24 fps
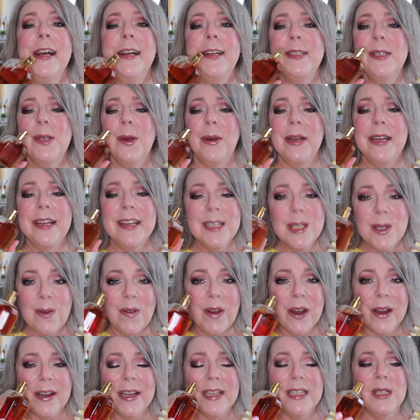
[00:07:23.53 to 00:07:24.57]
So it is
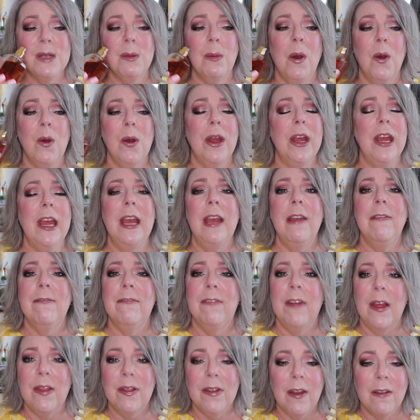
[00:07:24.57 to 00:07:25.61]
very smoky,
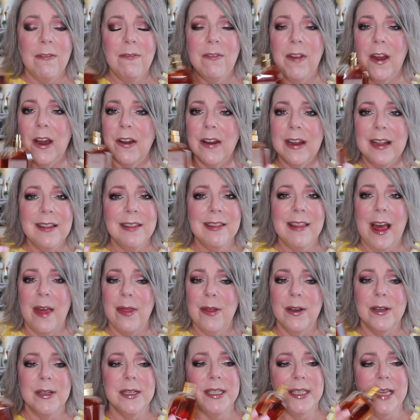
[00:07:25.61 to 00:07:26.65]
very
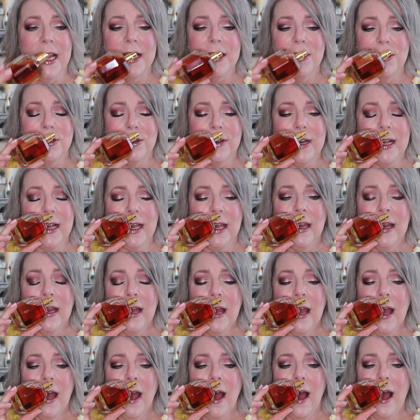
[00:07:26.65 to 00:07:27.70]
leather centric,
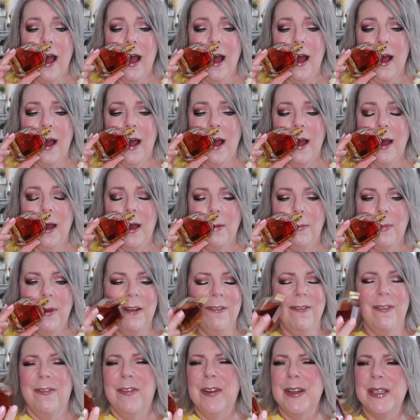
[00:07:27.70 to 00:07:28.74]
uh,
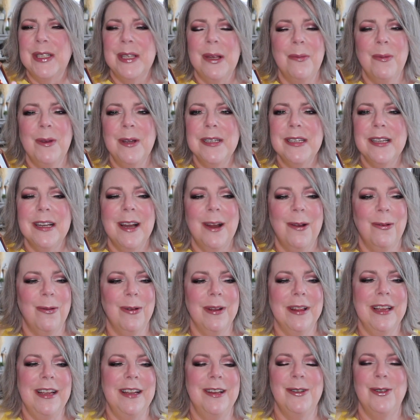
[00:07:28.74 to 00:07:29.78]
but for some reason I
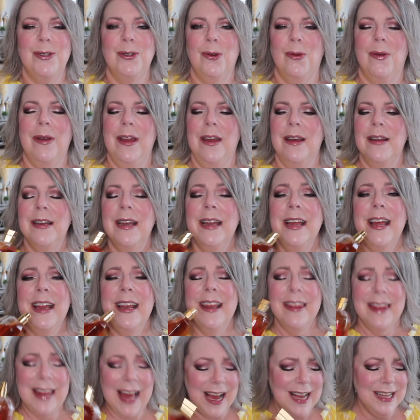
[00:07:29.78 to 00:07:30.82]
really enjoy it.
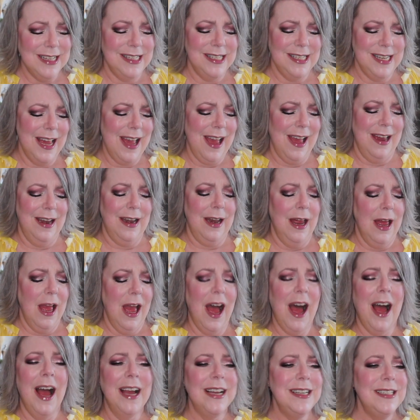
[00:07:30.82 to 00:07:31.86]
That said,
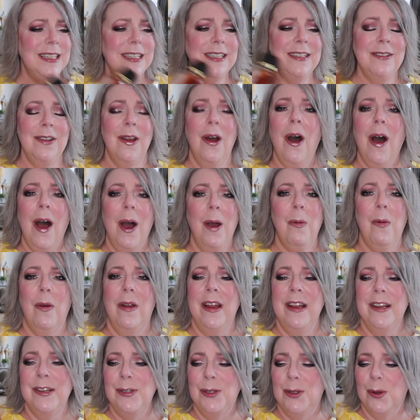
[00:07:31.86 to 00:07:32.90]
I did not
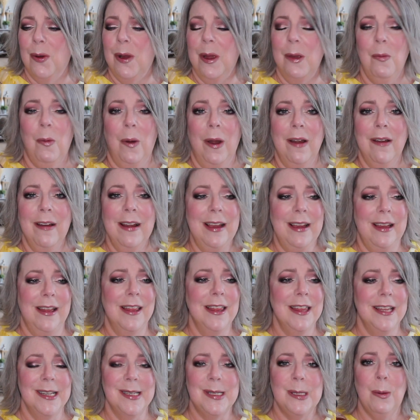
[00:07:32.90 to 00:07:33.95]
enjoy wearing
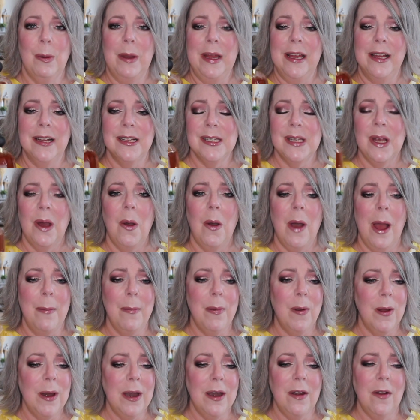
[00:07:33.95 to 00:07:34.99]
it this week, so I
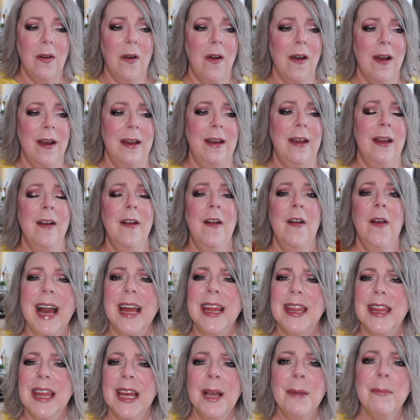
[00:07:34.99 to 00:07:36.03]
put it on. I
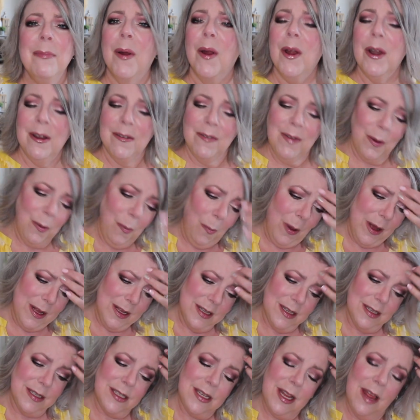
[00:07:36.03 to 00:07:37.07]
think part of it
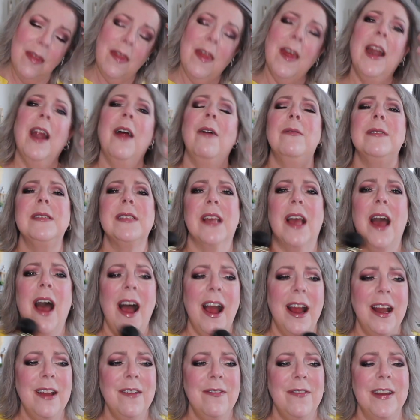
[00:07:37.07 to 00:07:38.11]
was that I was
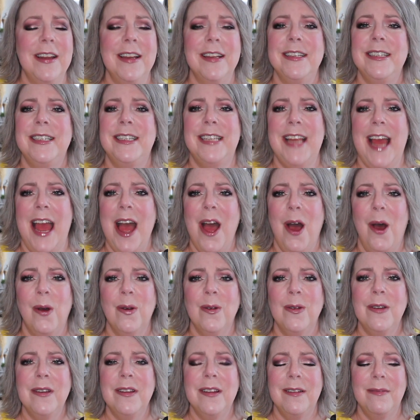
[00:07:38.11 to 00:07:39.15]
kind of in a
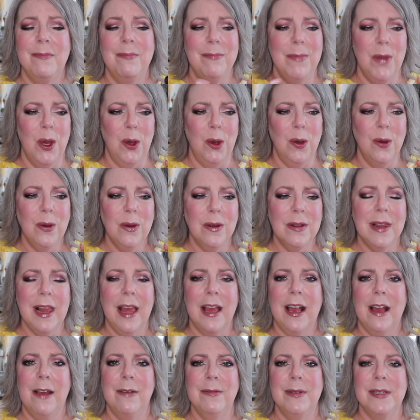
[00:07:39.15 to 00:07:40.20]
down mood,
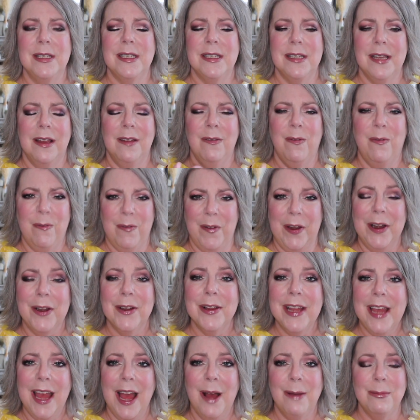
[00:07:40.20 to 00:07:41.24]
like I was
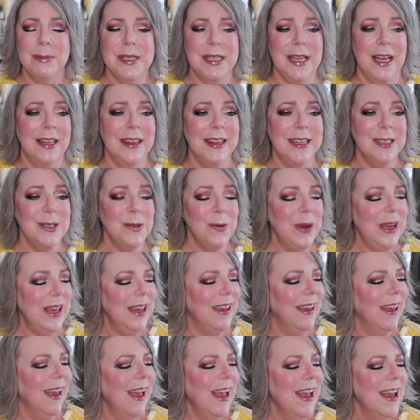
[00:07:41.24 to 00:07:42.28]
fairly upset this
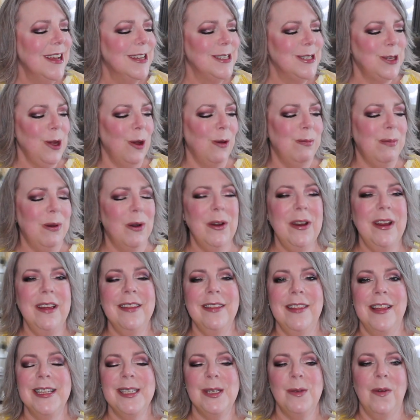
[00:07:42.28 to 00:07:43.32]
week. So
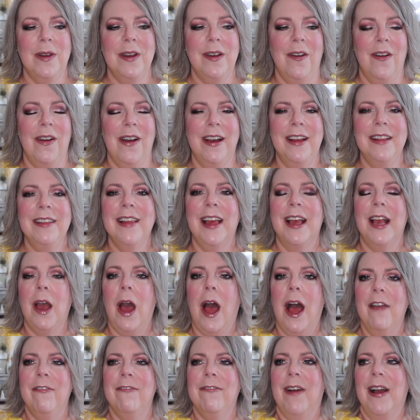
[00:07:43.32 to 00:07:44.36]
putting this one on, like
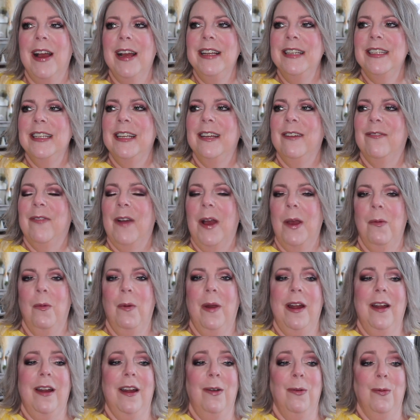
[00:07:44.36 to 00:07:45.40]
I find if I
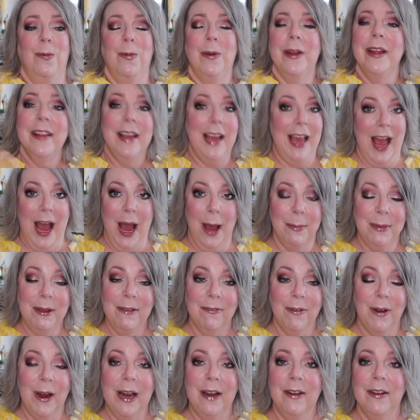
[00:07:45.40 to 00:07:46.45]
wear really happy
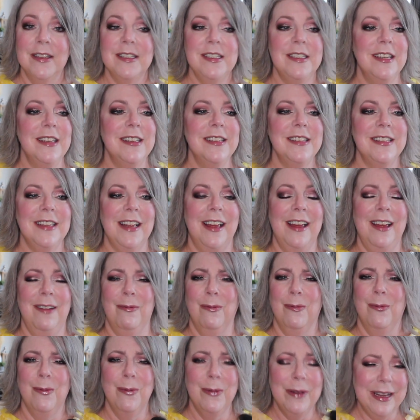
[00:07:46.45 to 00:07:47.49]
fragrances, it
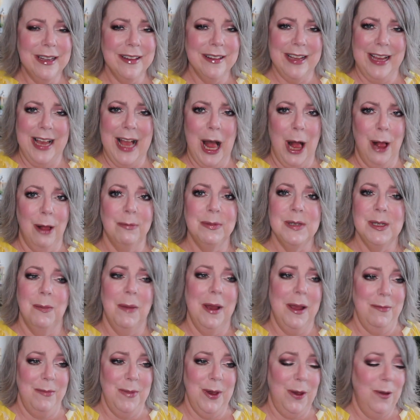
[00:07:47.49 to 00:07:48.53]
really helps
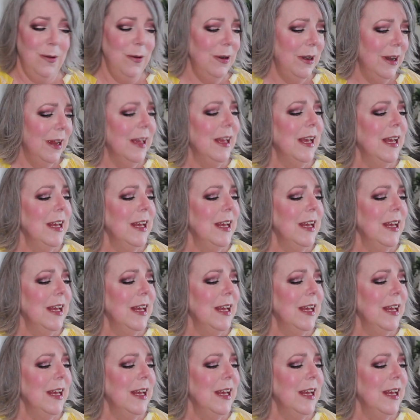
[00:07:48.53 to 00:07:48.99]
my mood.